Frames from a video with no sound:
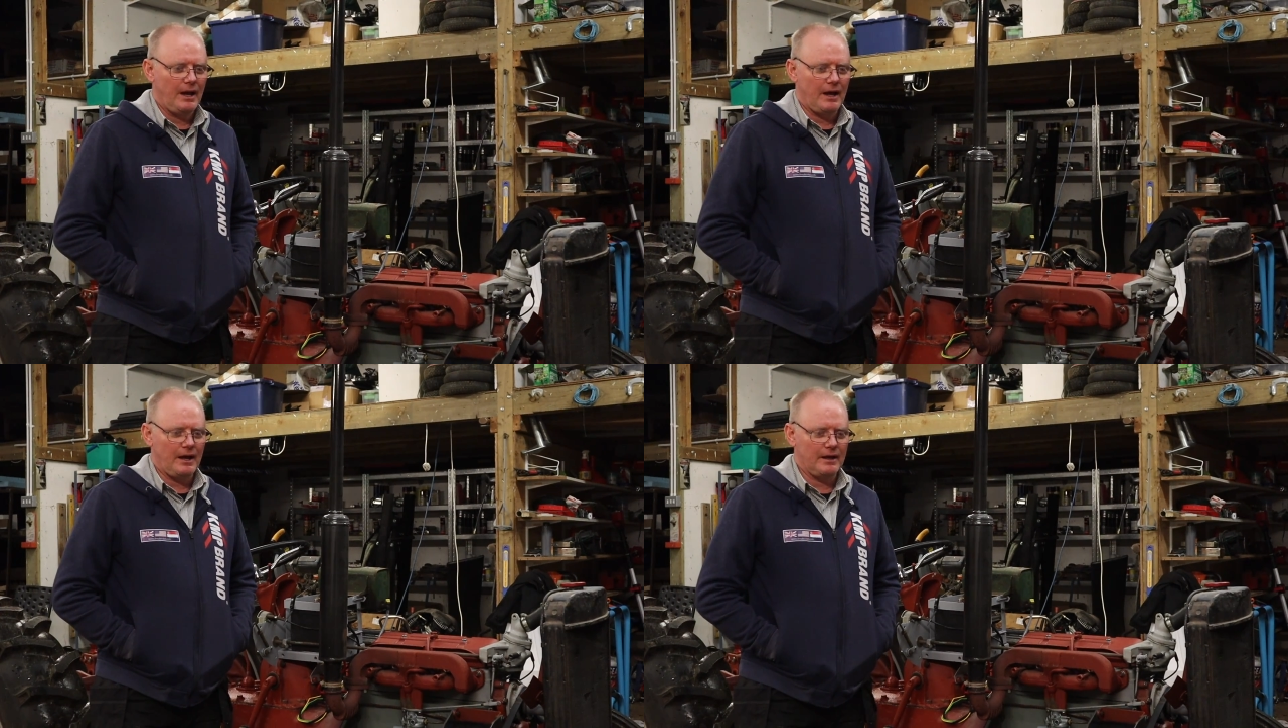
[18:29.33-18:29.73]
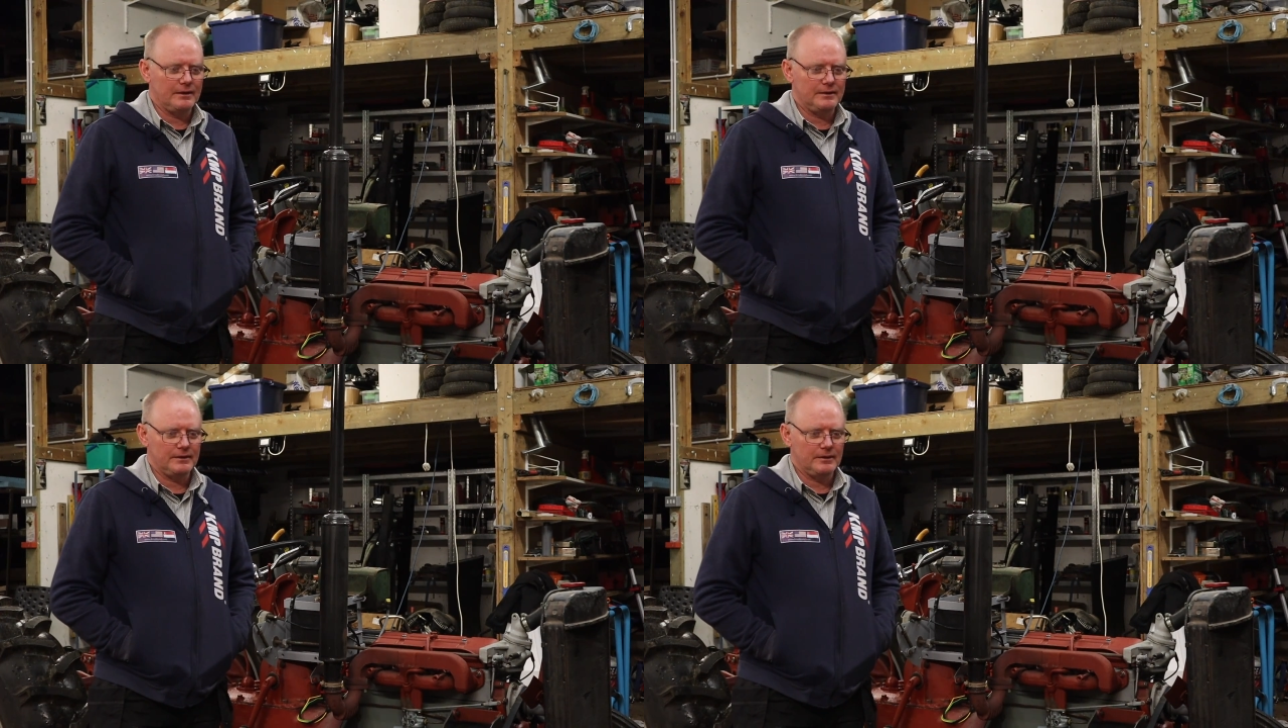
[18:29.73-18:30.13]

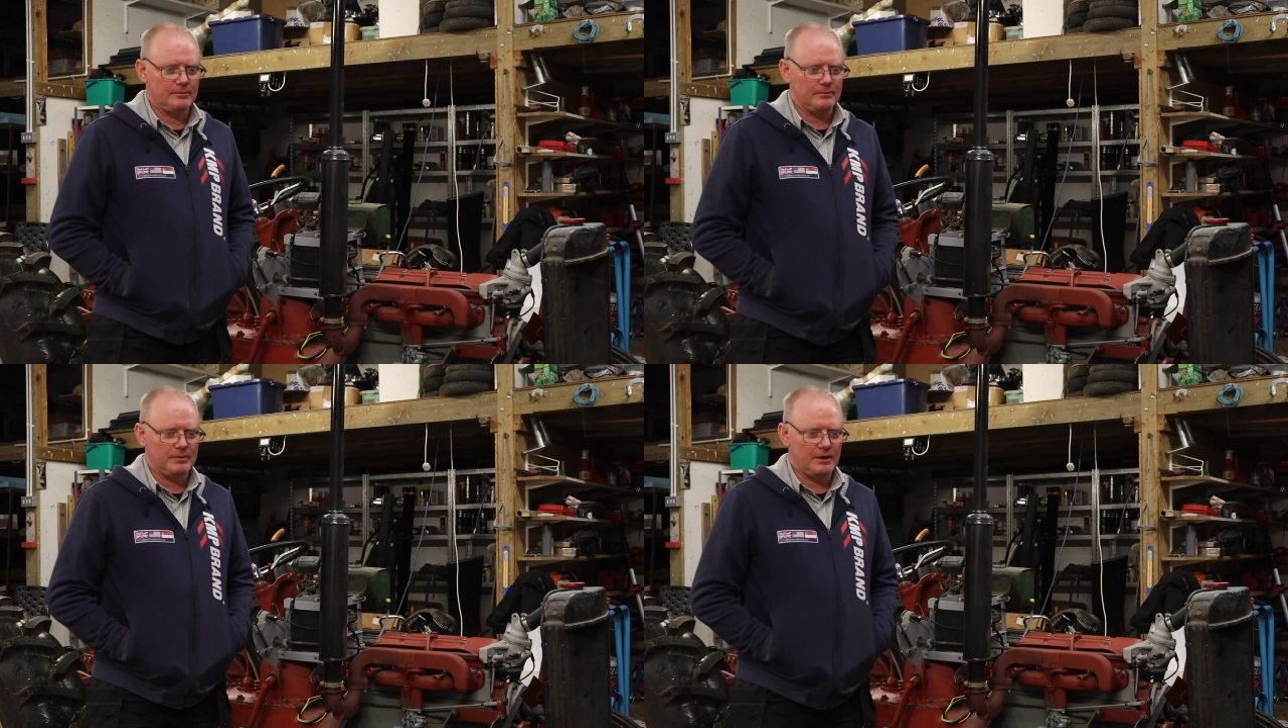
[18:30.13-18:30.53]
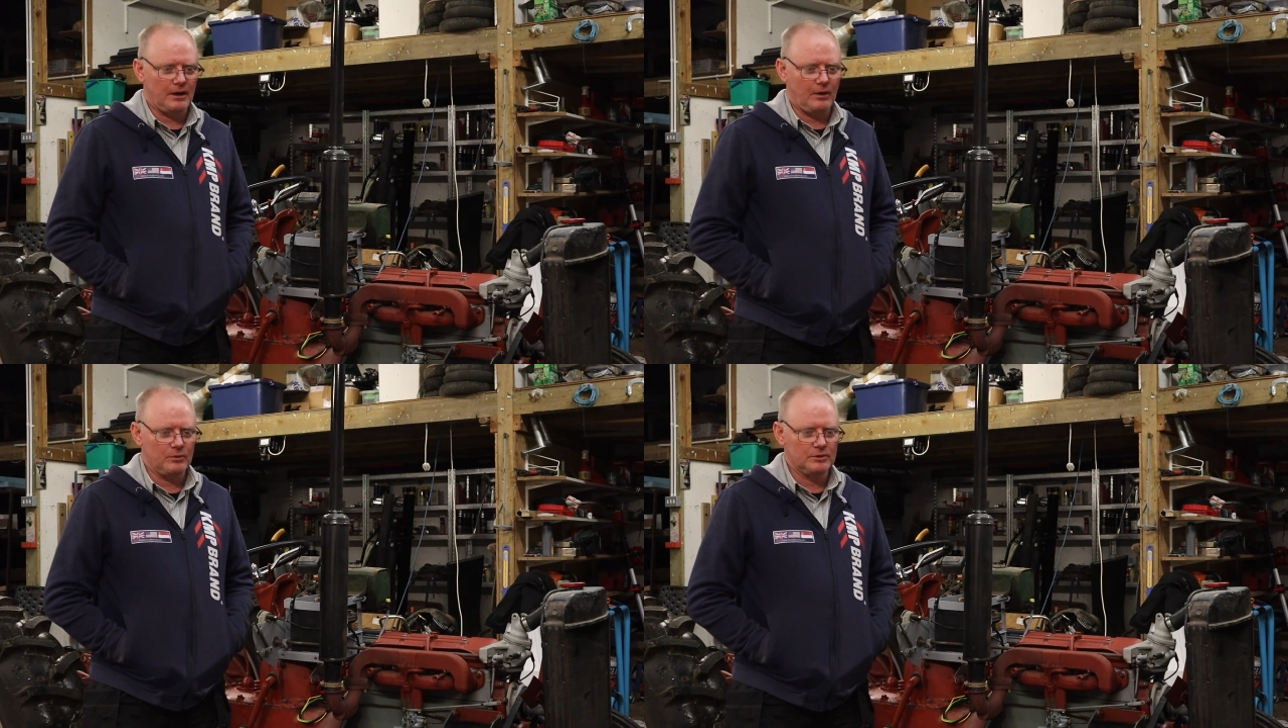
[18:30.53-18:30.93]
and but
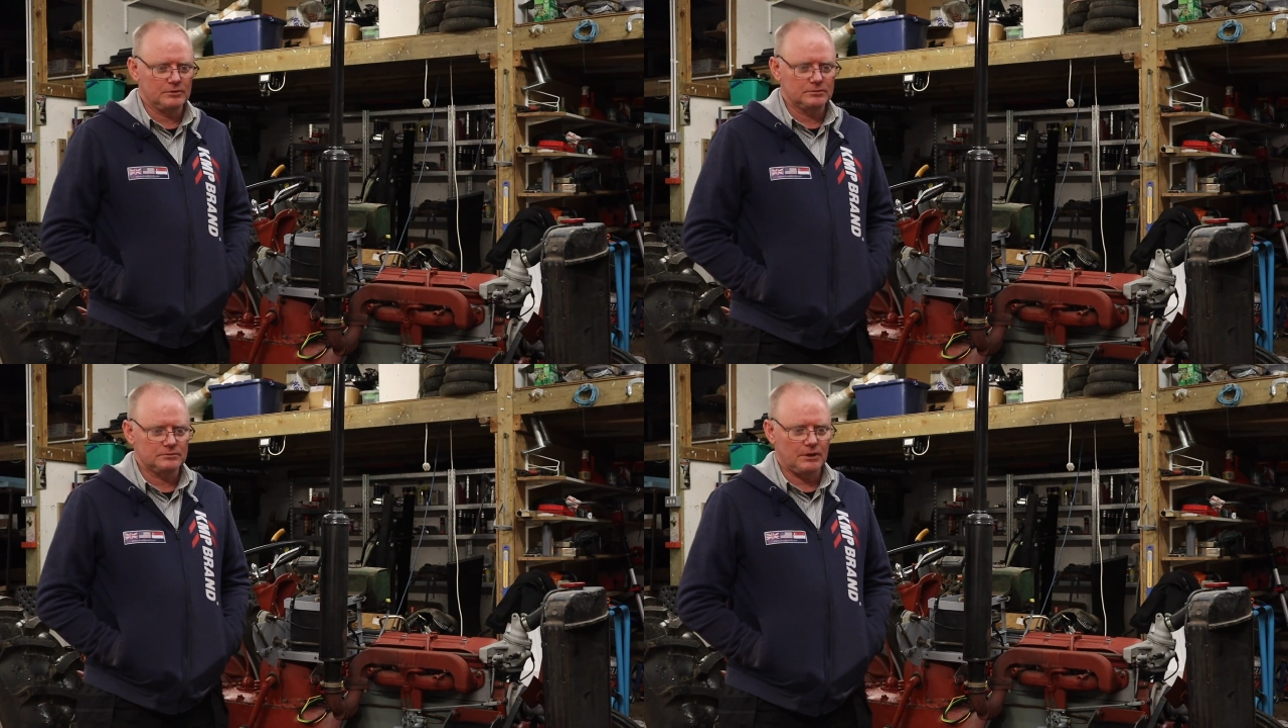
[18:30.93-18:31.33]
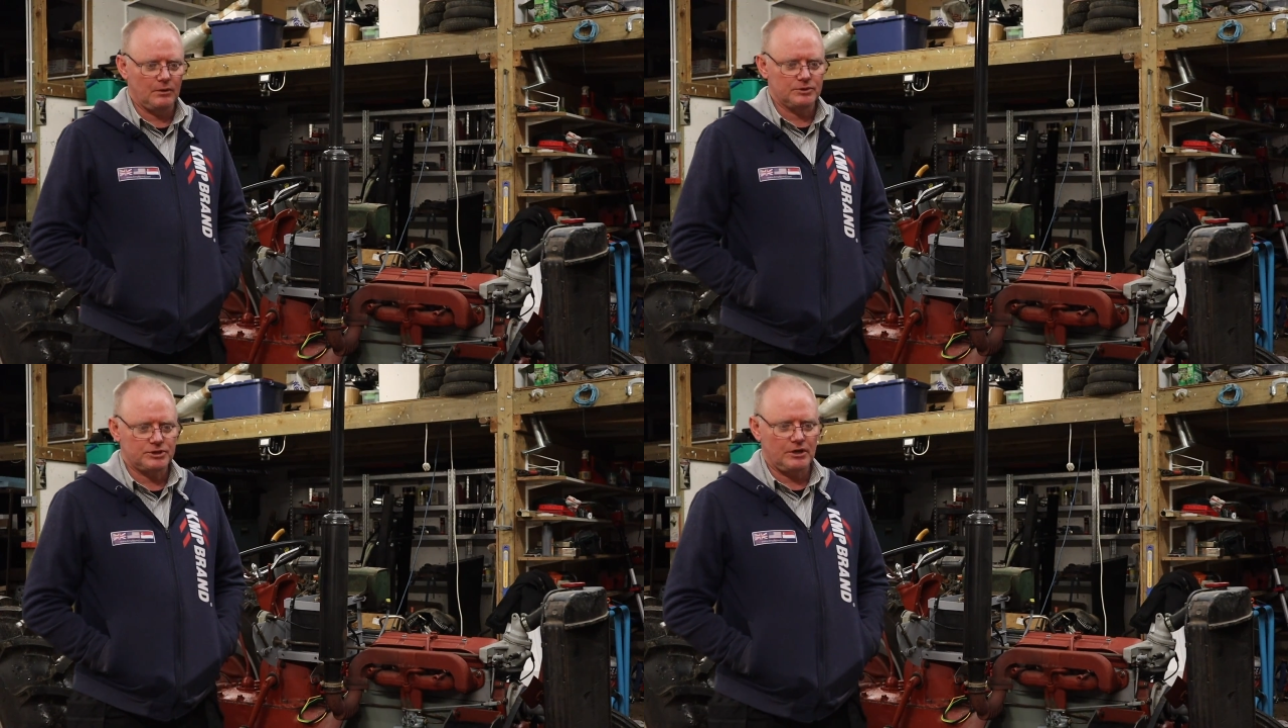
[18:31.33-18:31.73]
I
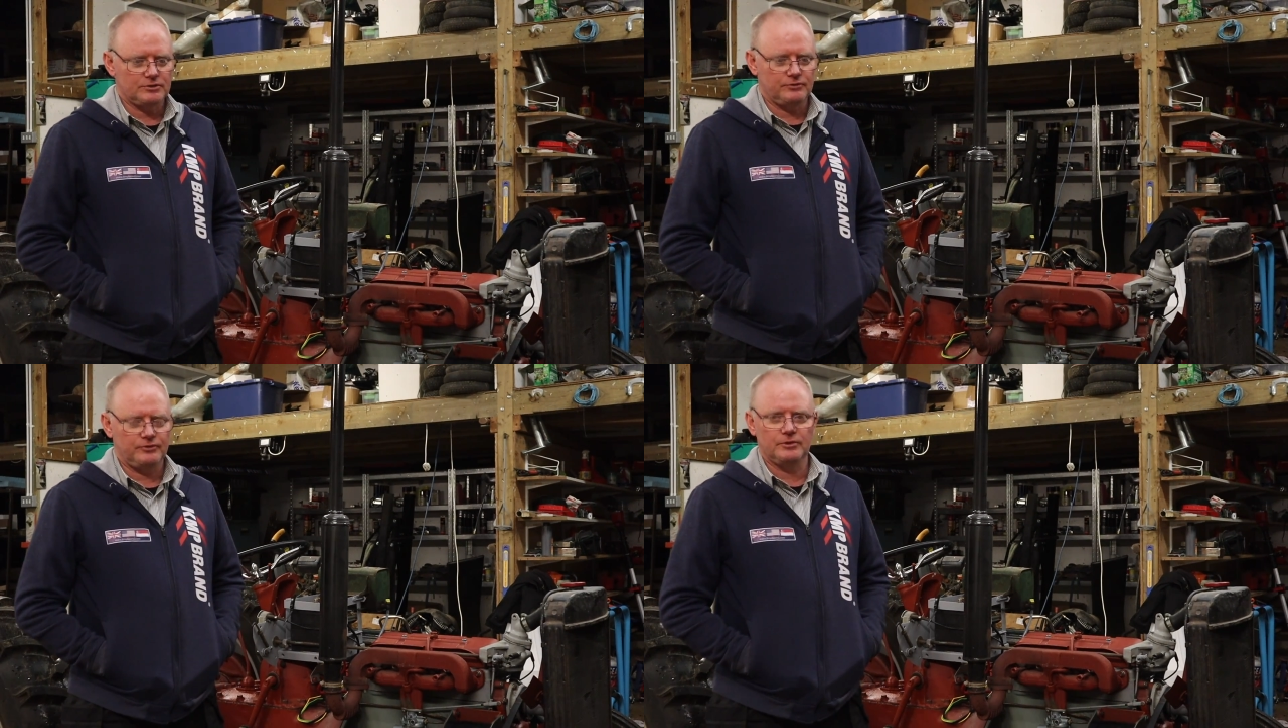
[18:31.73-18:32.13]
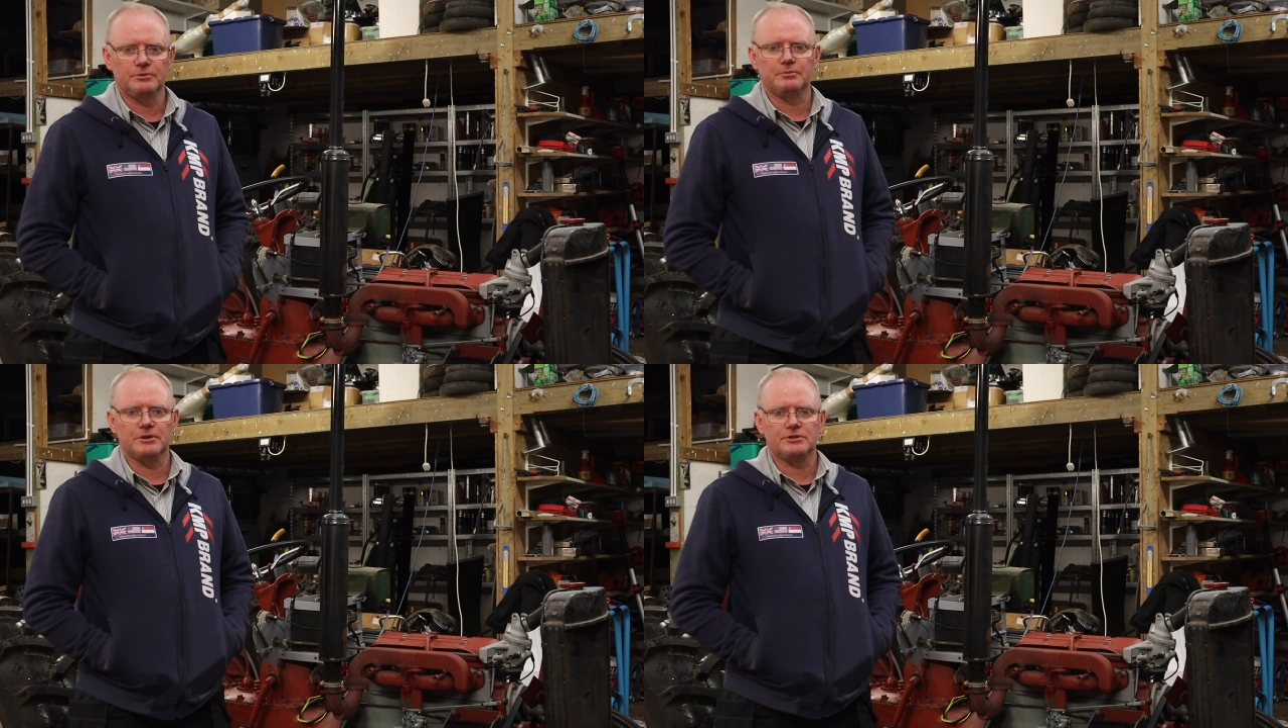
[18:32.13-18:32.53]
will try to film
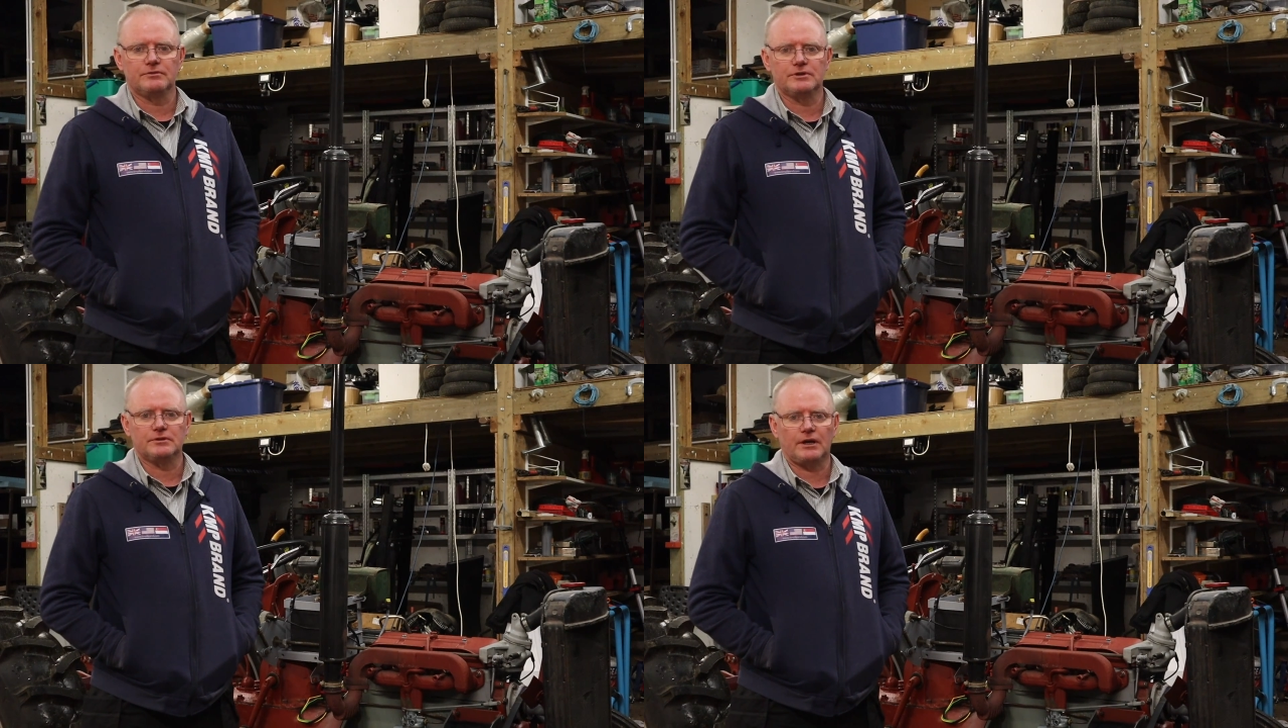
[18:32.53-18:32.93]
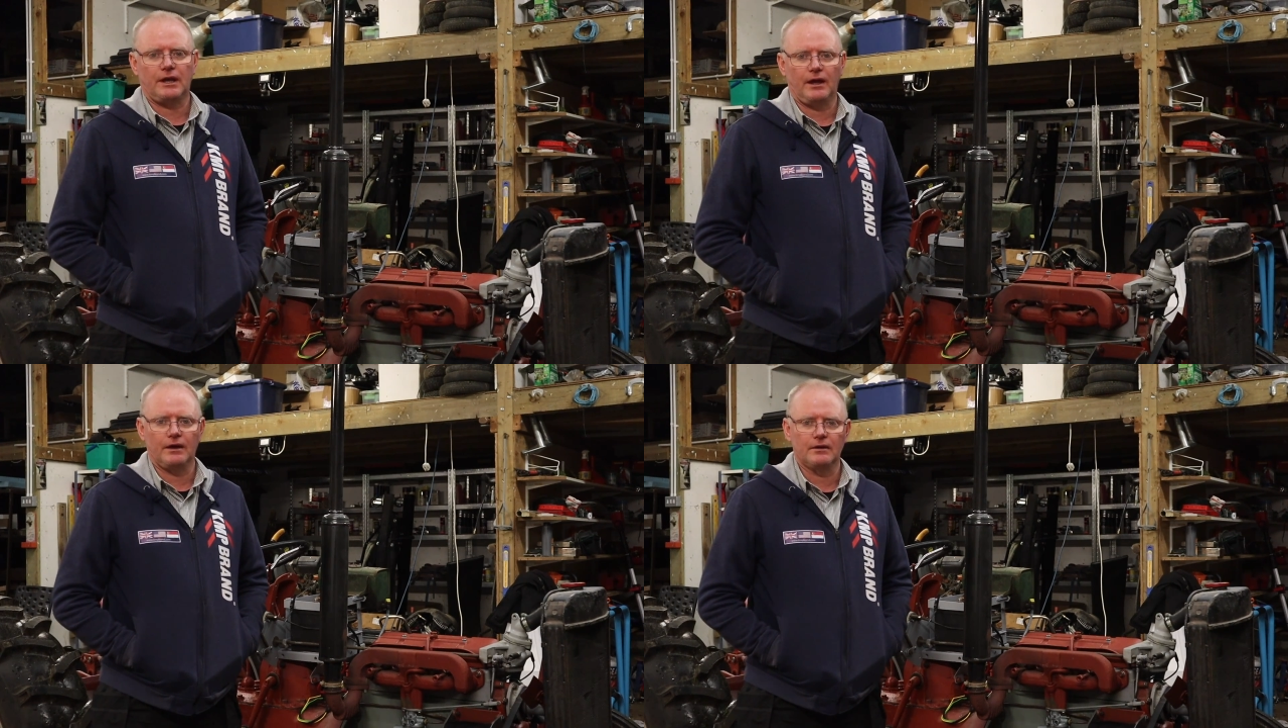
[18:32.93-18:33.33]
as much of it as I
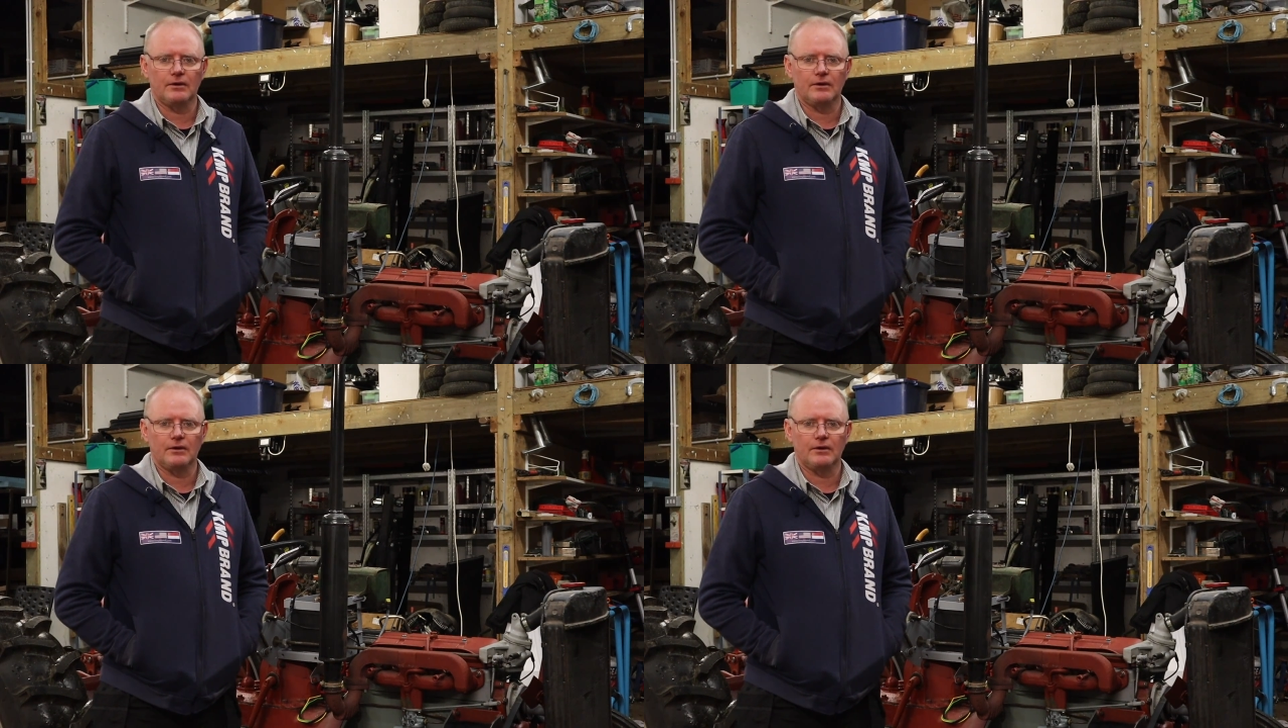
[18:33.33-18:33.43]
can.